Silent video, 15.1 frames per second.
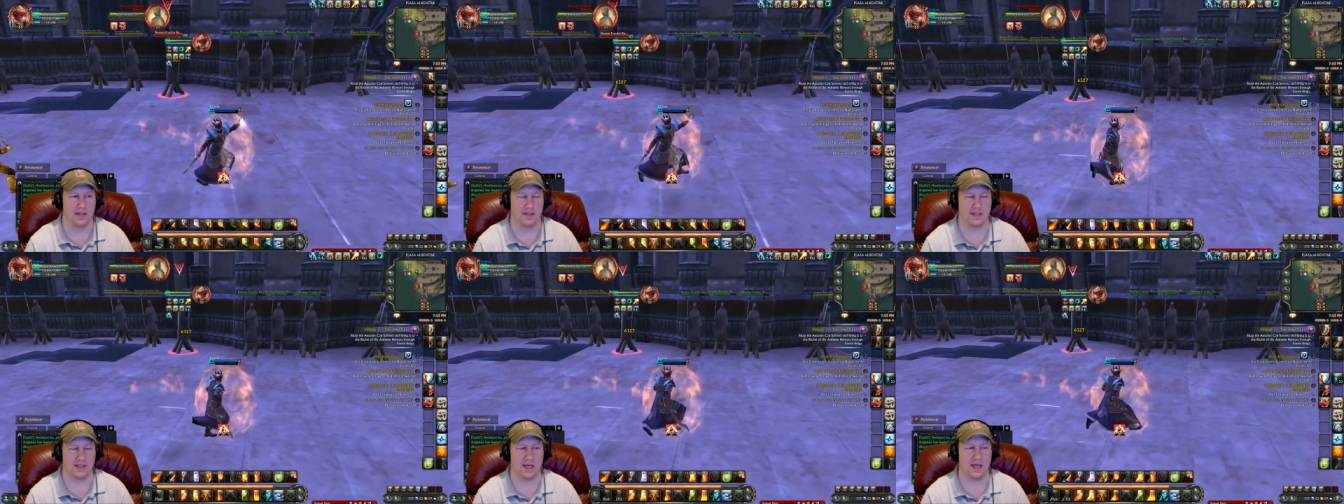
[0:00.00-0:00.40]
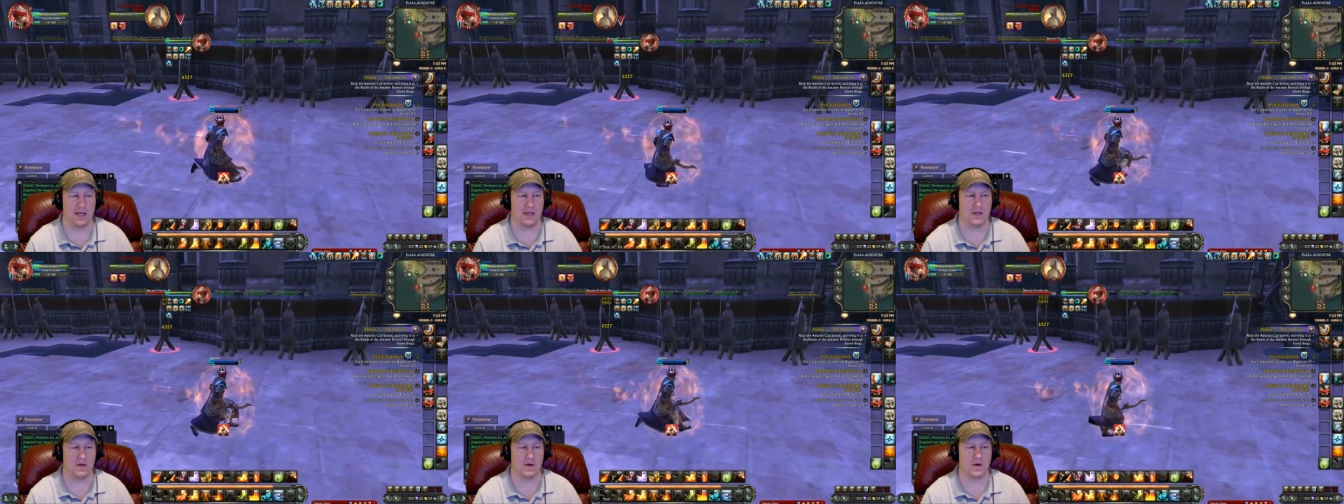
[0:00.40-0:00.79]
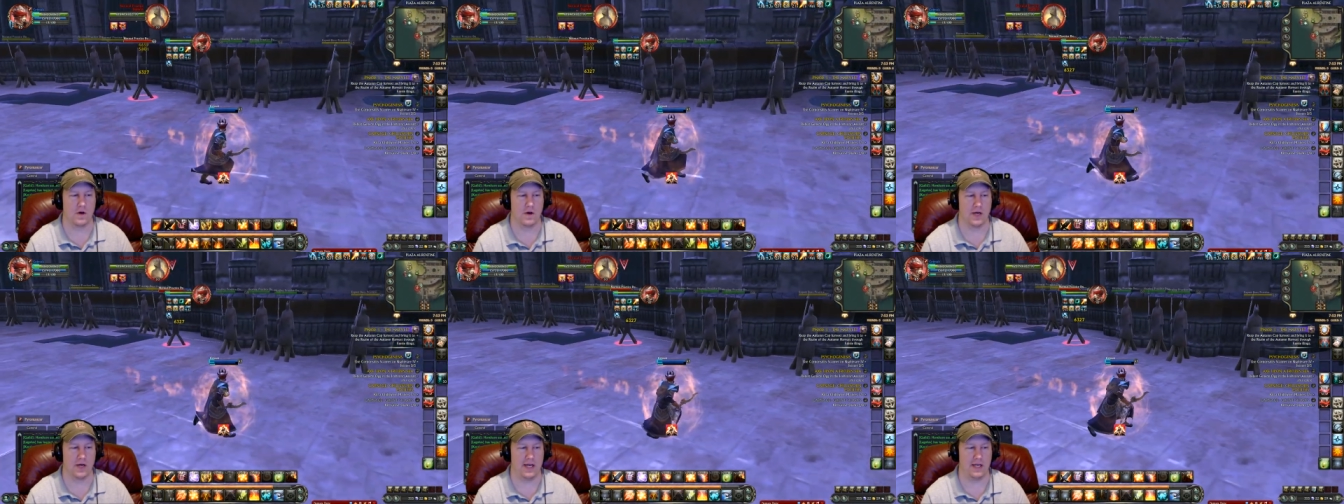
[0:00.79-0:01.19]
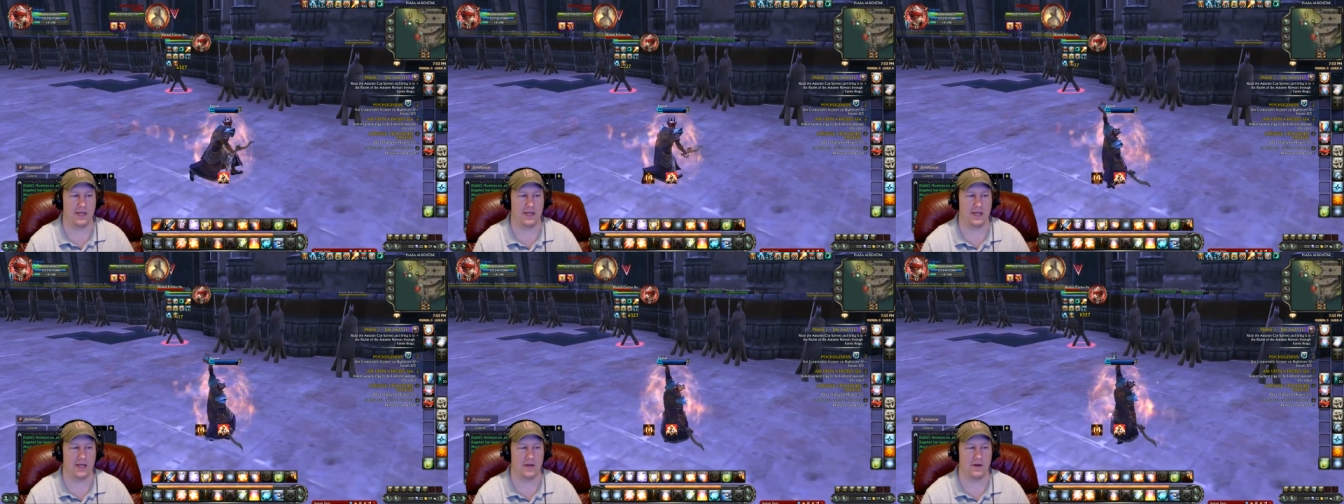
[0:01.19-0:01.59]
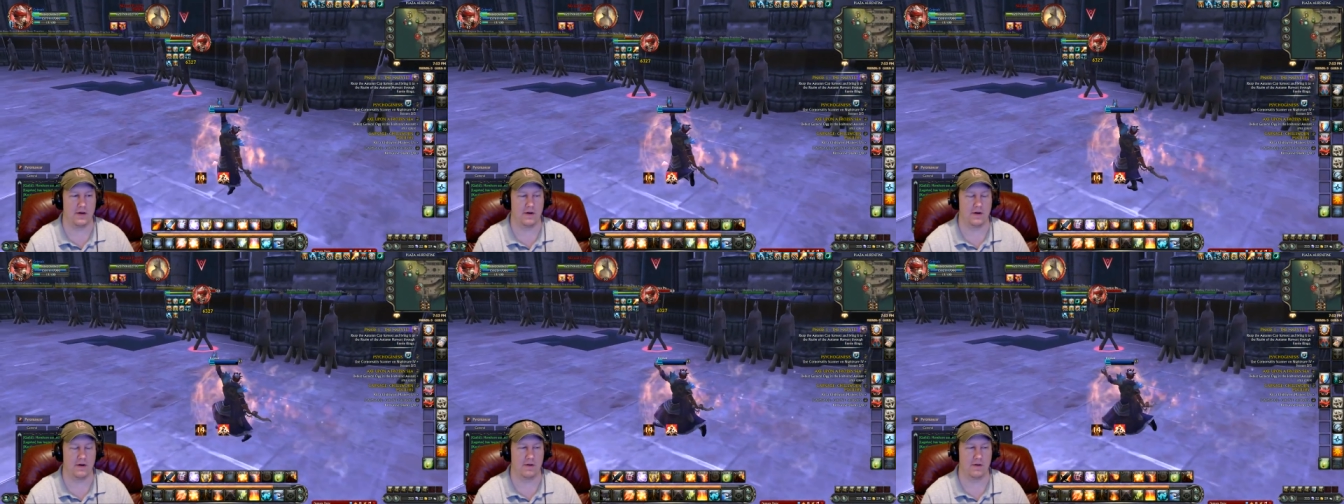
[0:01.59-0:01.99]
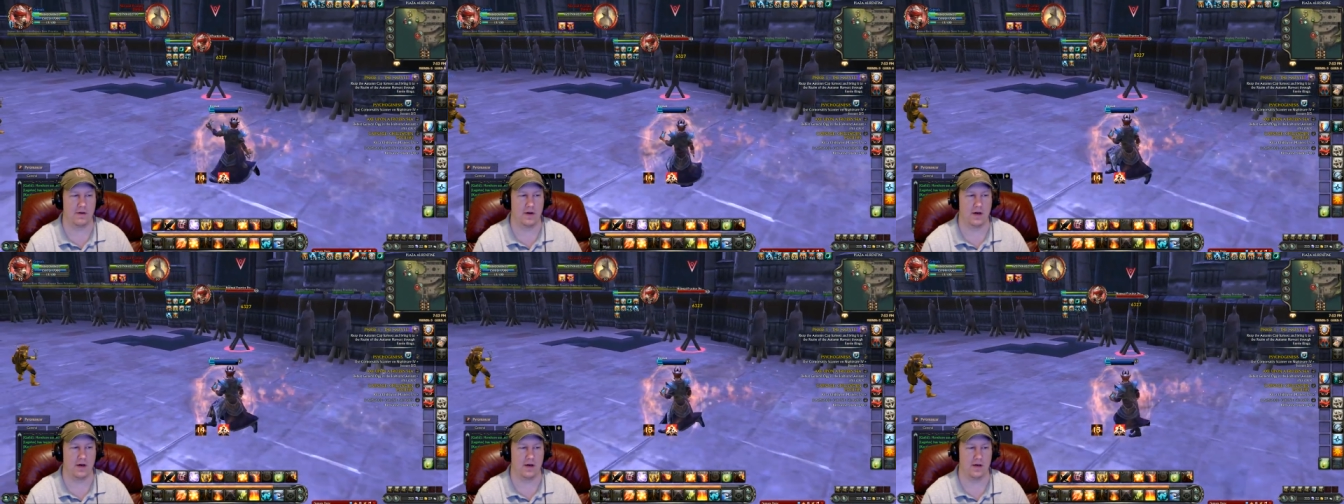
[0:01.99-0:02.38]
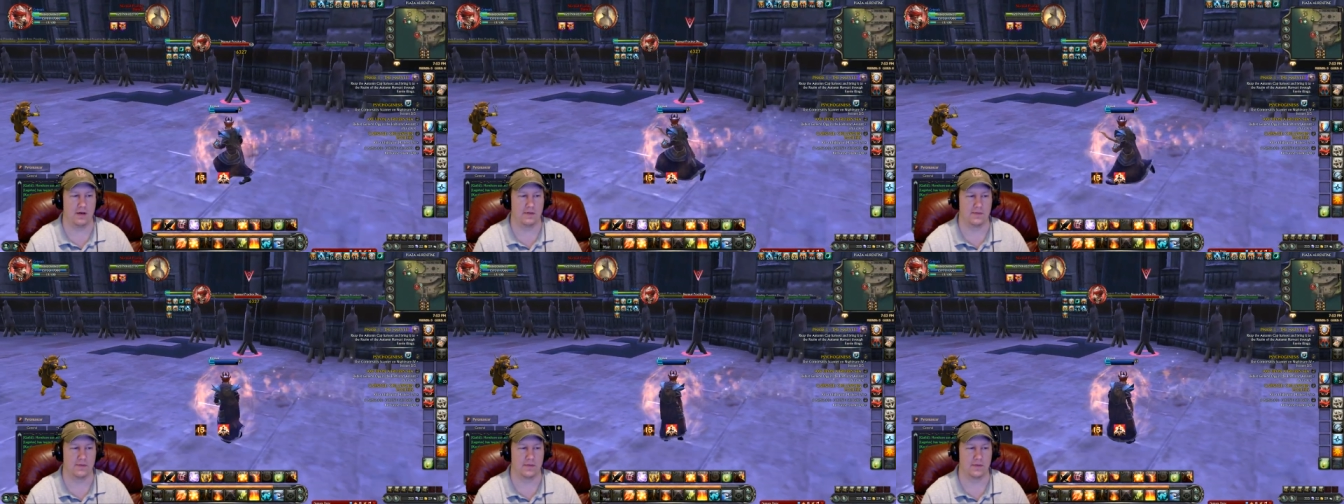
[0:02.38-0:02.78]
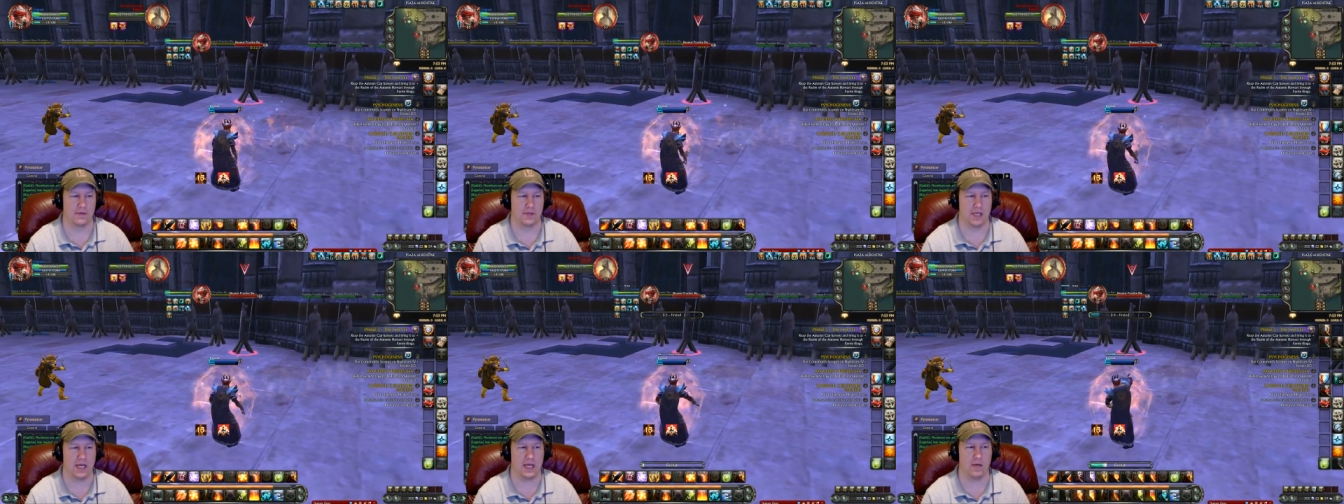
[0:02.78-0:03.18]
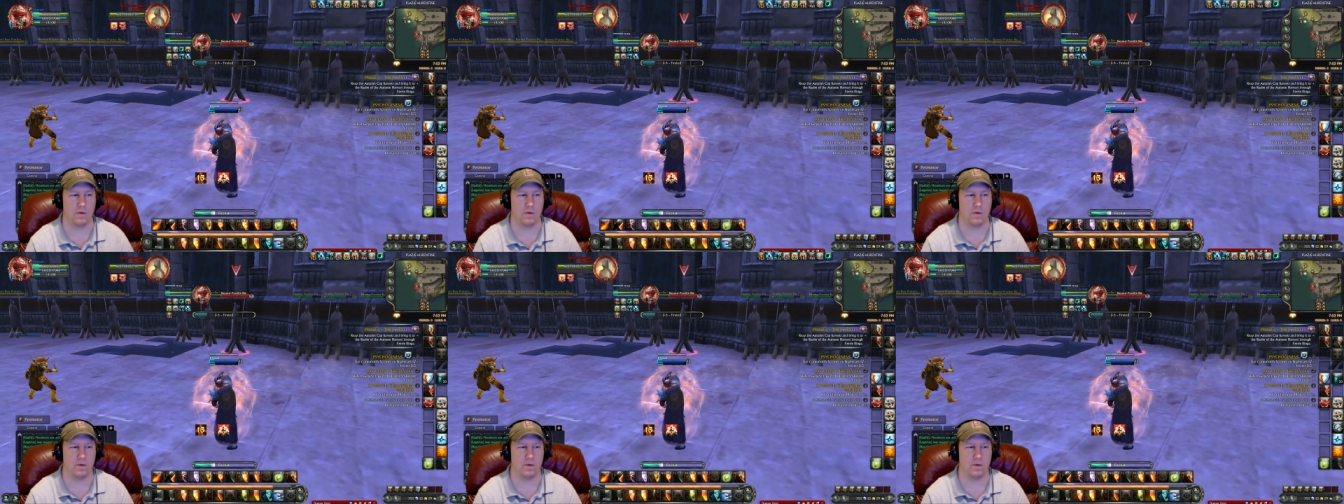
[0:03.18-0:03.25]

say you go ahead and hit your Heat